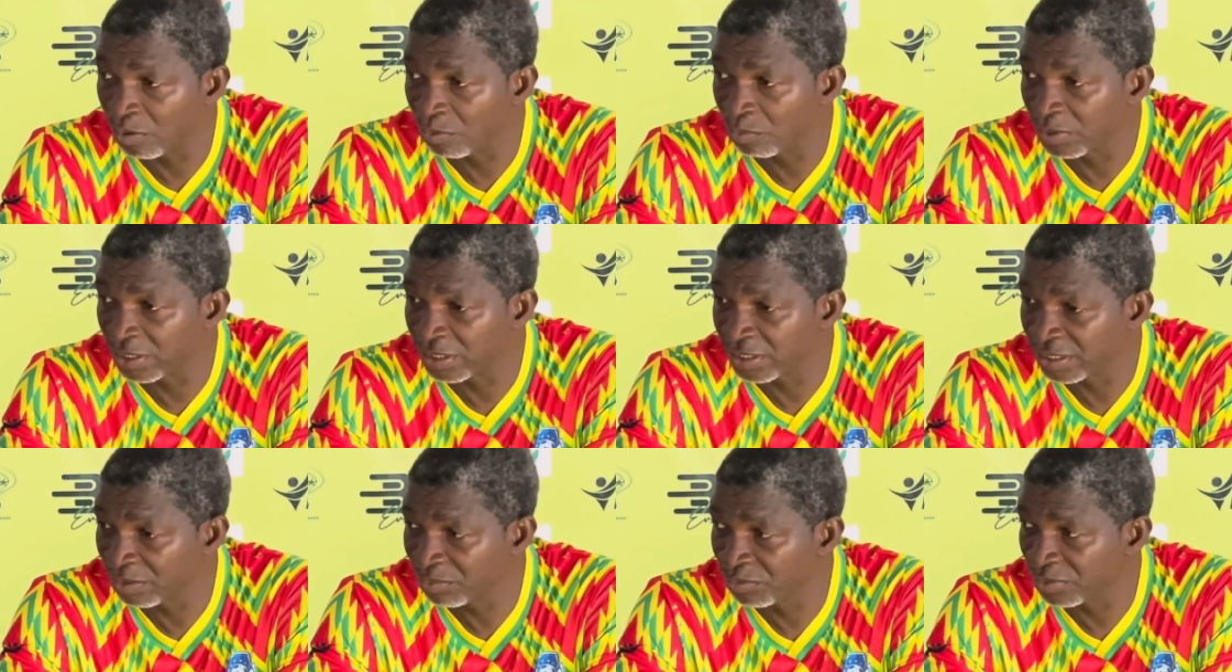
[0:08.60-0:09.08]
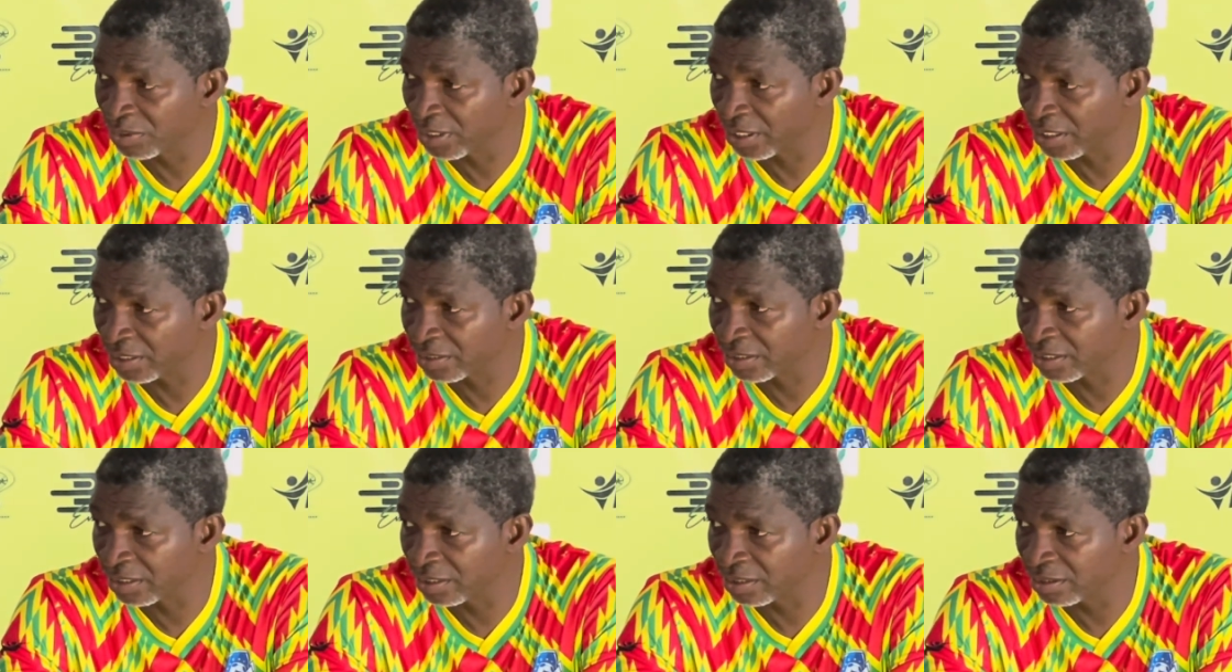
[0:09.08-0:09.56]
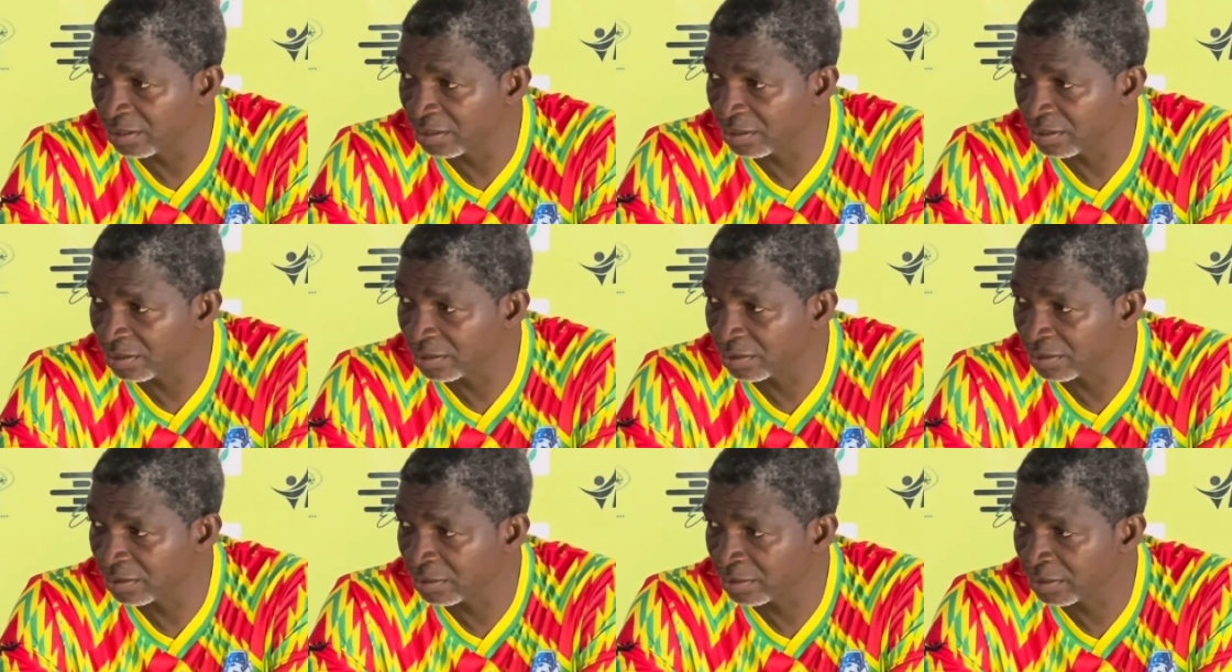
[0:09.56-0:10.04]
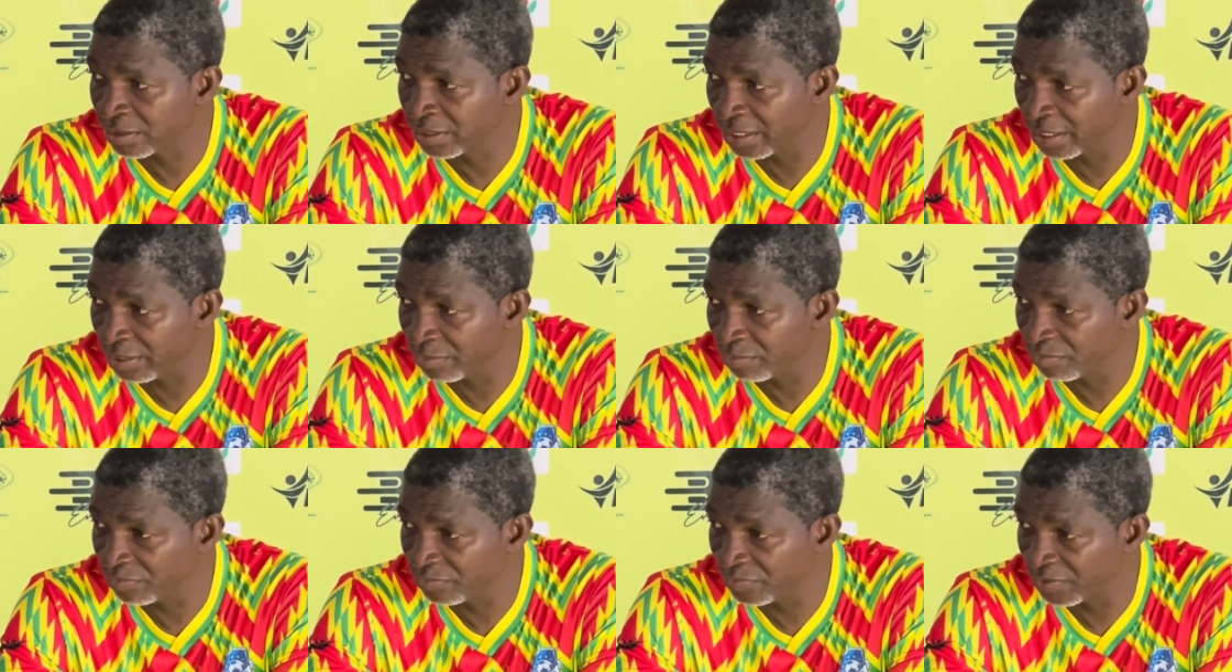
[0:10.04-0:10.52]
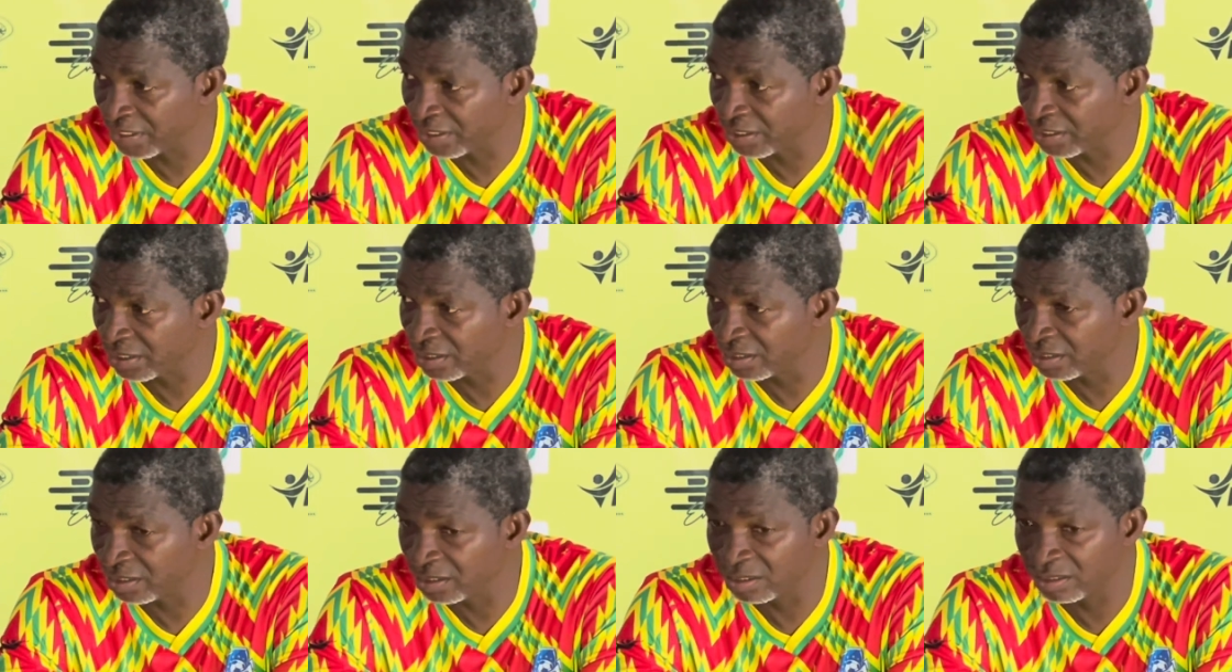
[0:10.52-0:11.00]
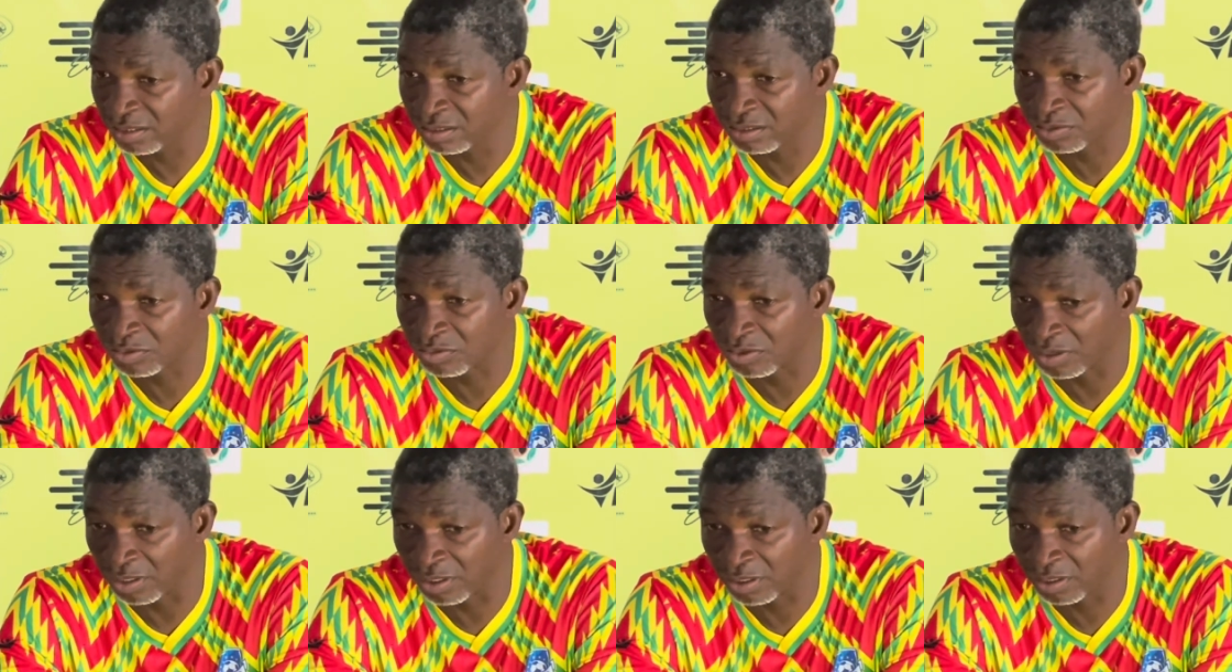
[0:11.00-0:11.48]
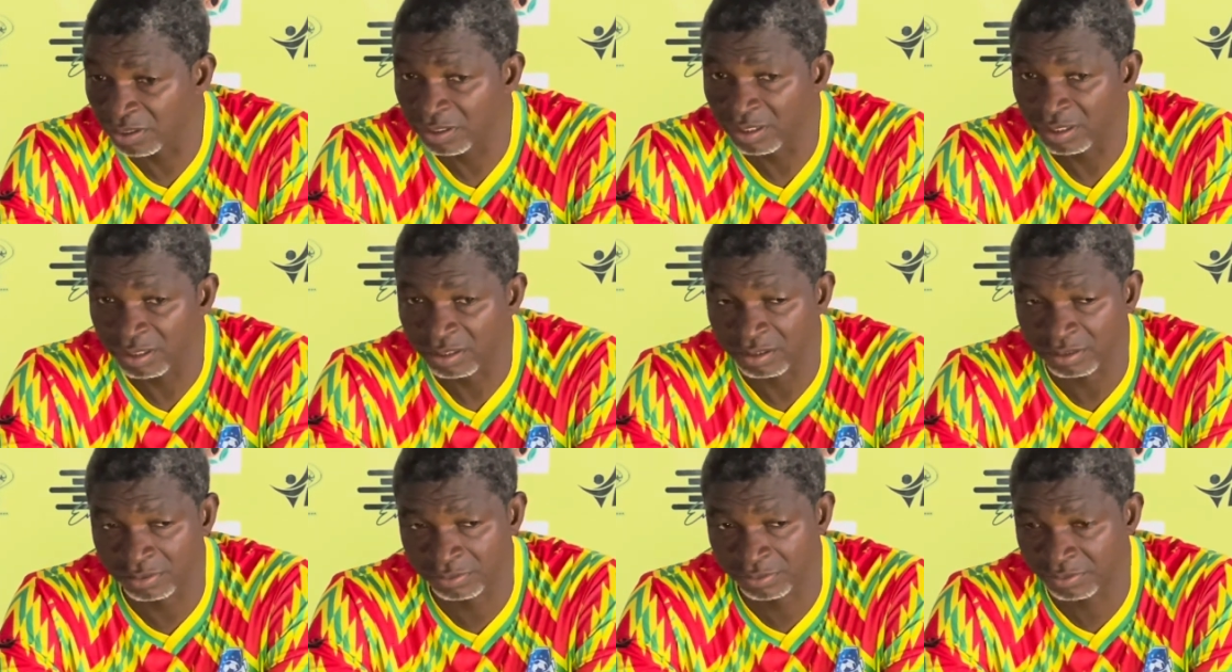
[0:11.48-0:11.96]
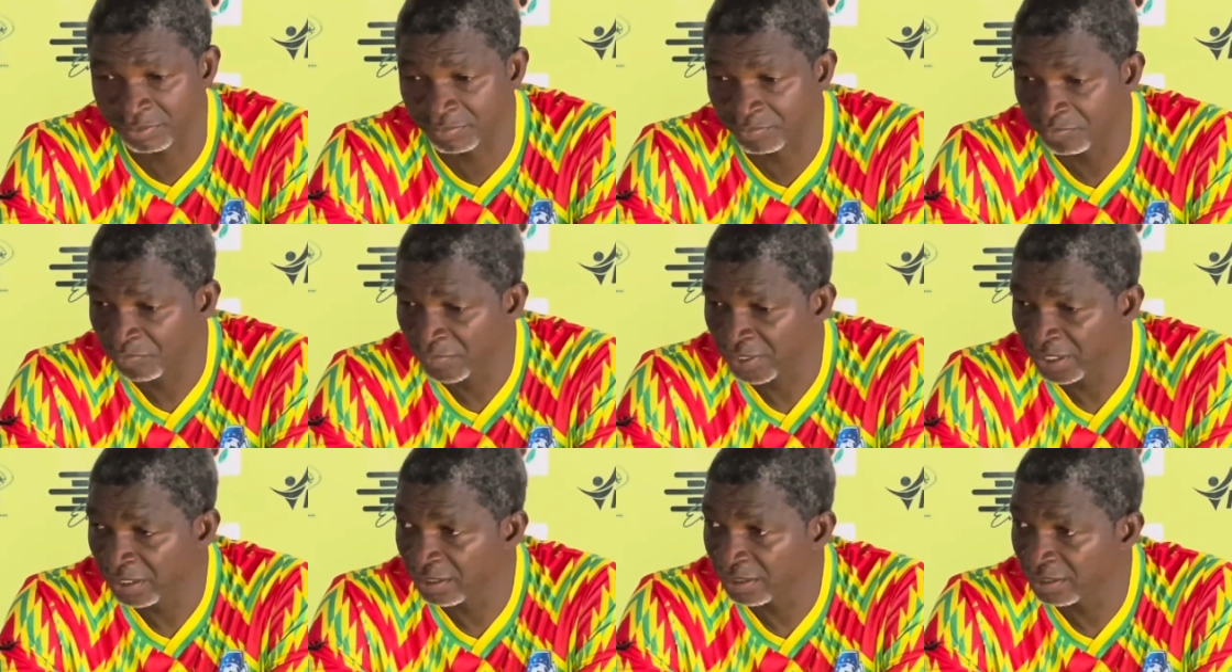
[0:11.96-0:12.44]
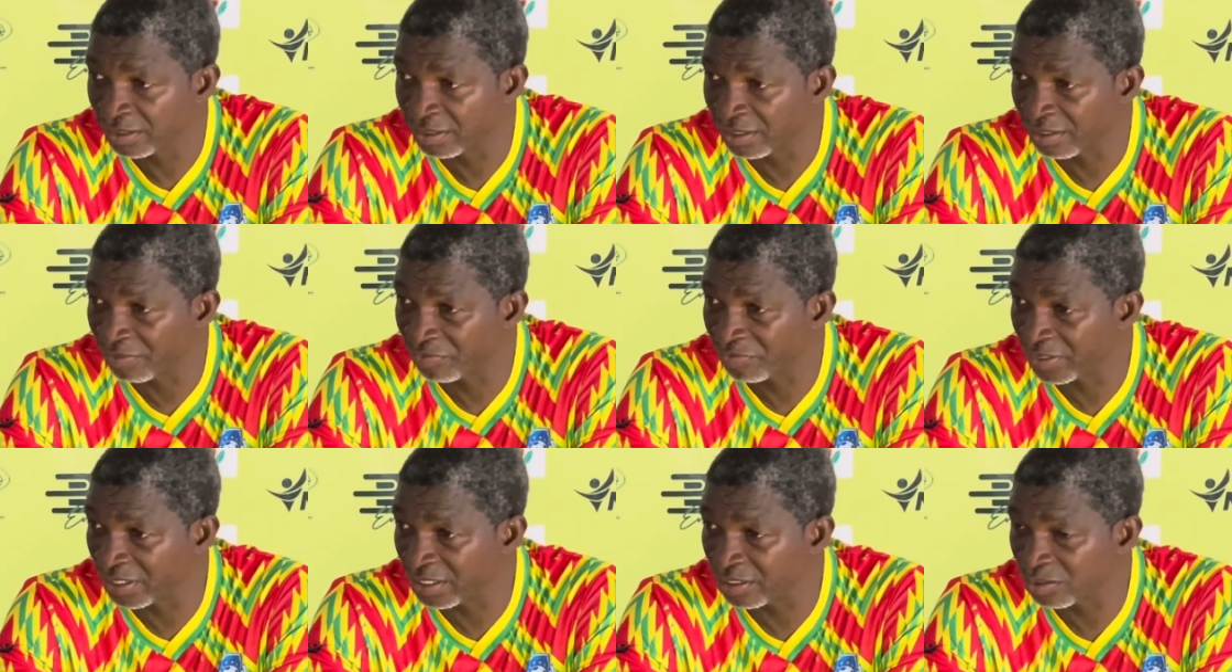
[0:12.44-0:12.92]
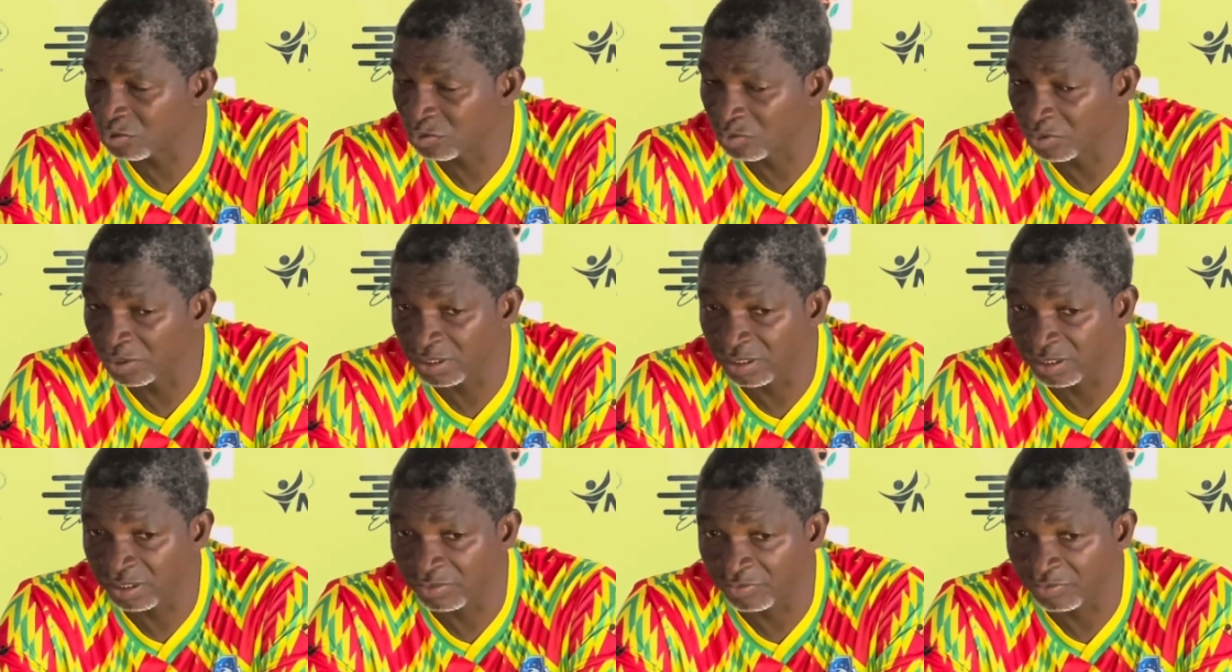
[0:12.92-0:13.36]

We saw how Bechem United came very strong in the